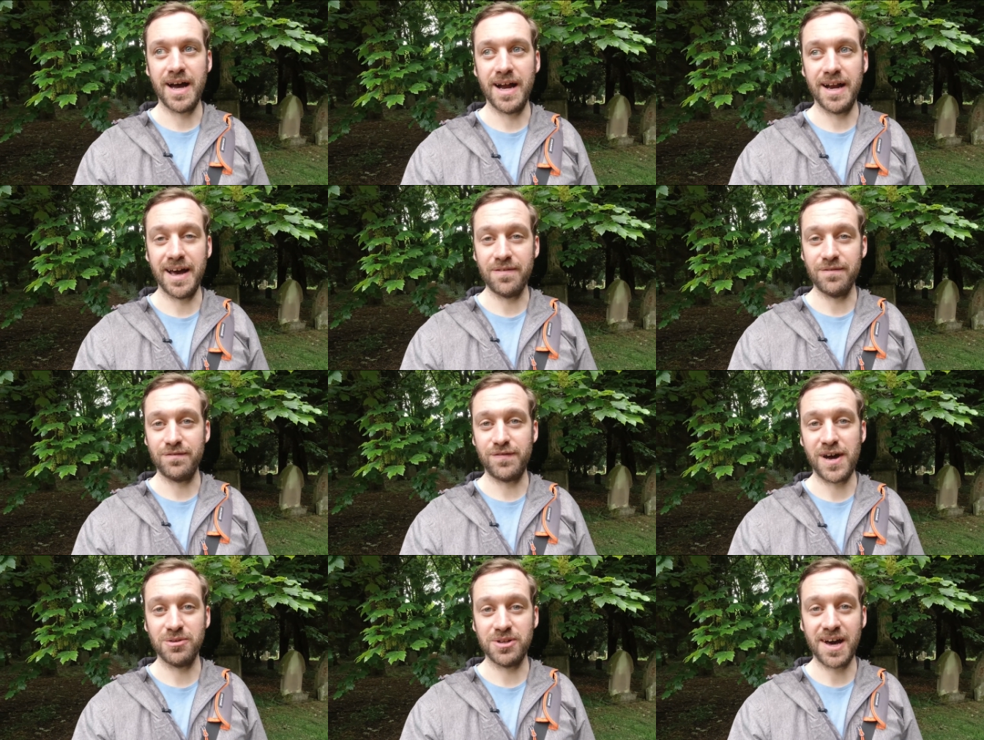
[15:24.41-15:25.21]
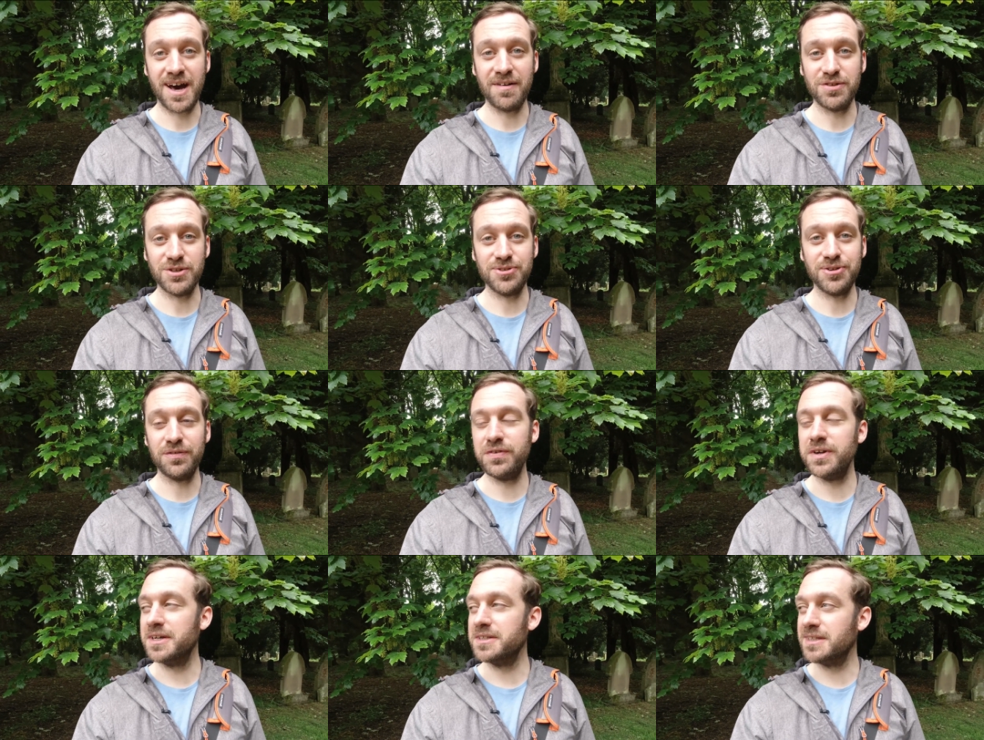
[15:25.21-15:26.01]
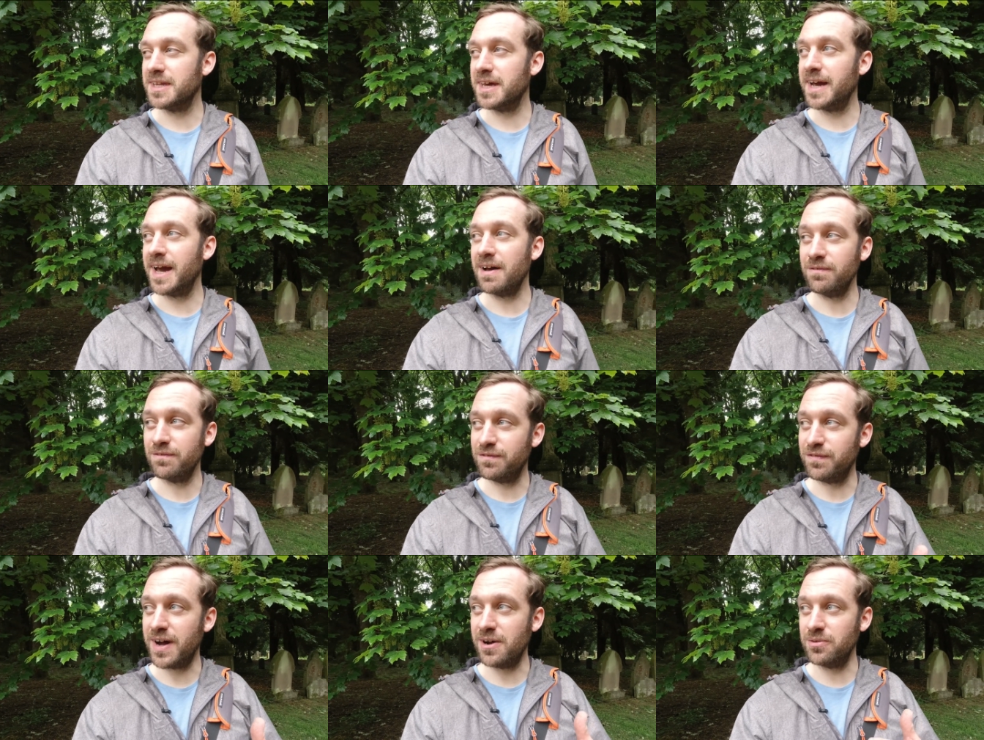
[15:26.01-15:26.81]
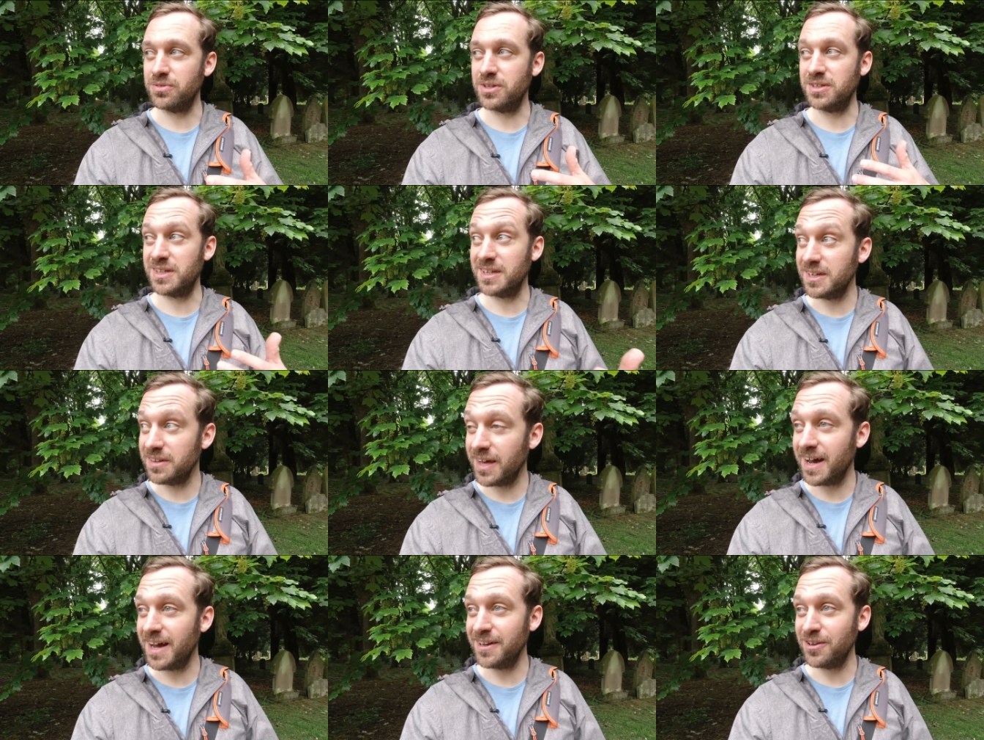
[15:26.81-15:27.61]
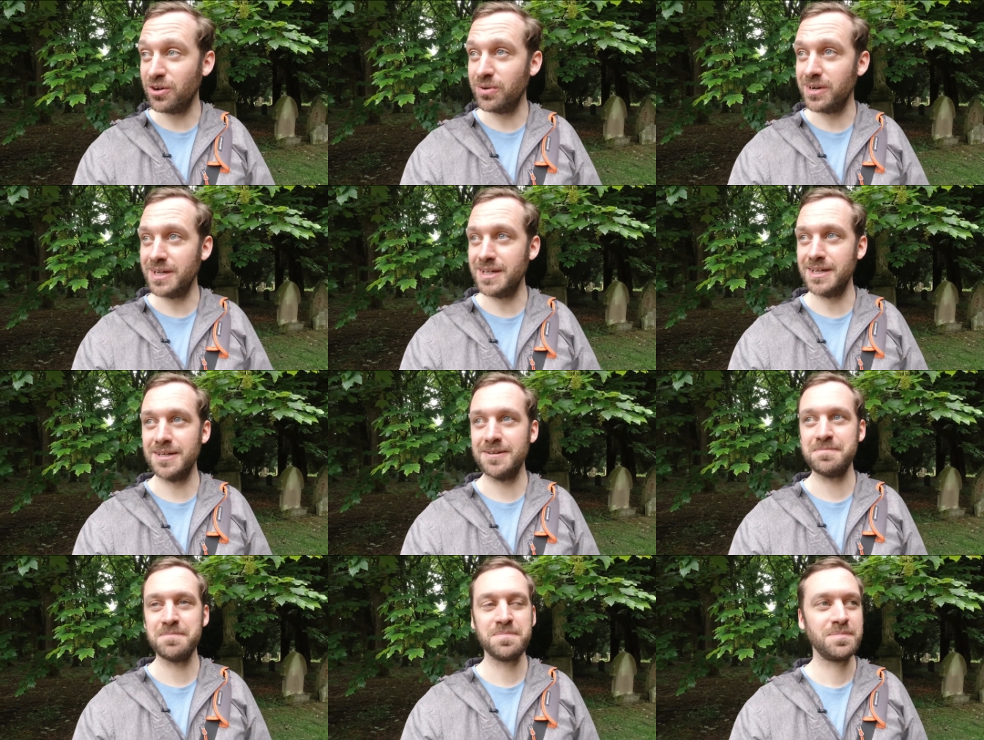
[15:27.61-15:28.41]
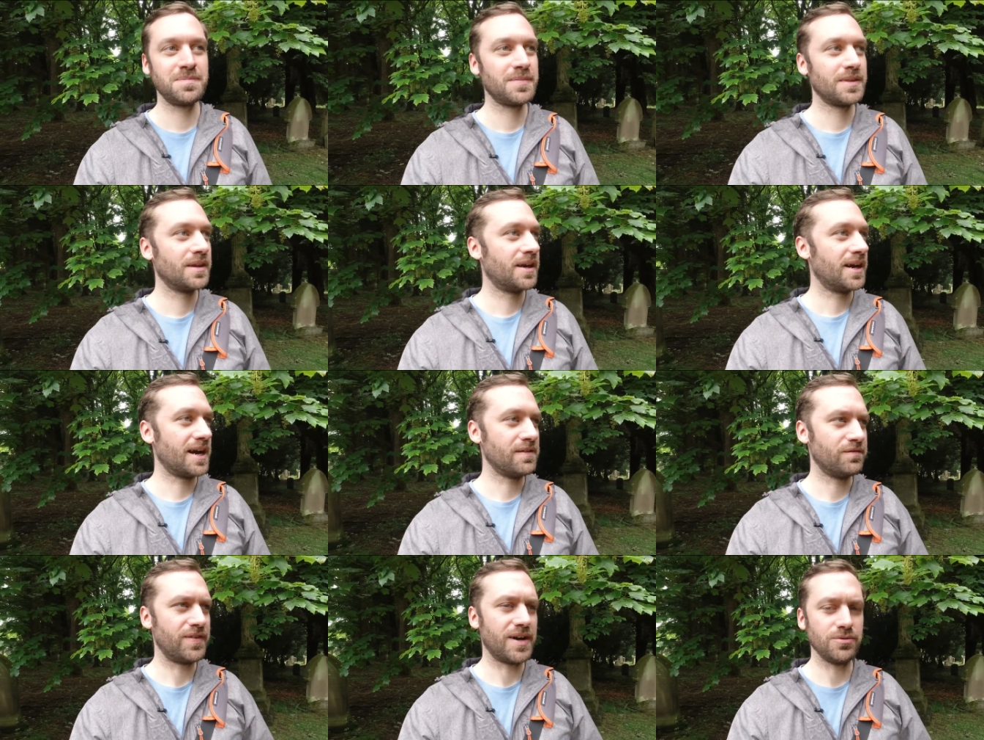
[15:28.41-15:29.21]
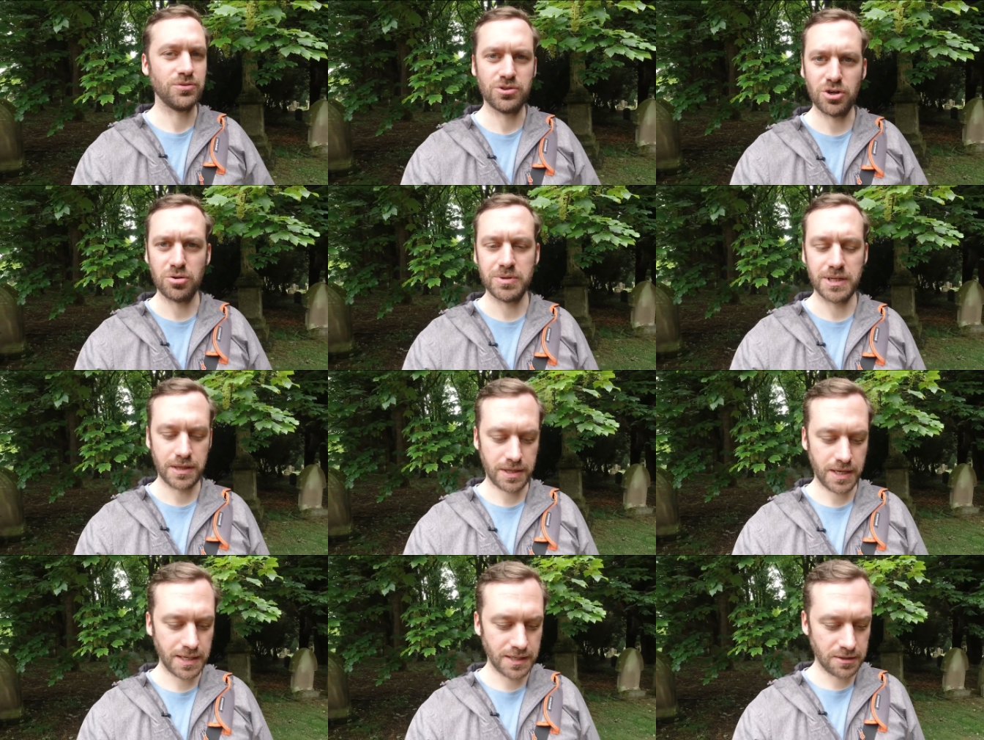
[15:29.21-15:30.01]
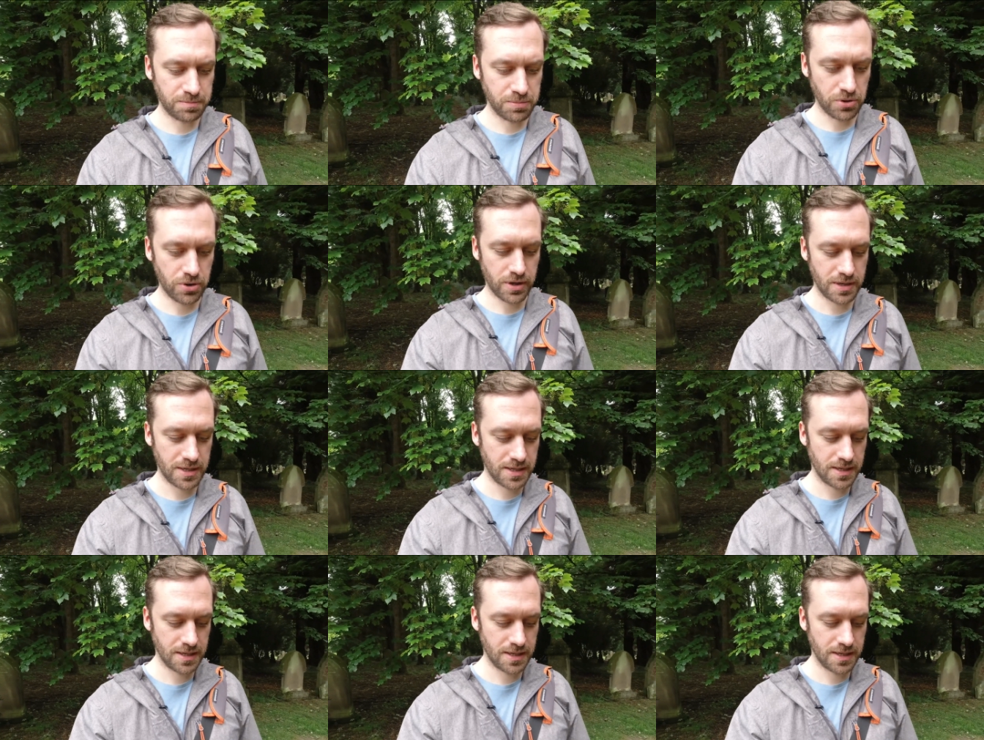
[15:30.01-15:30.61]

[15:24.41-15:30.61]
and I haven't found half the stuff here today. I haven't found the deer that I know are here. I haven't found so many things, but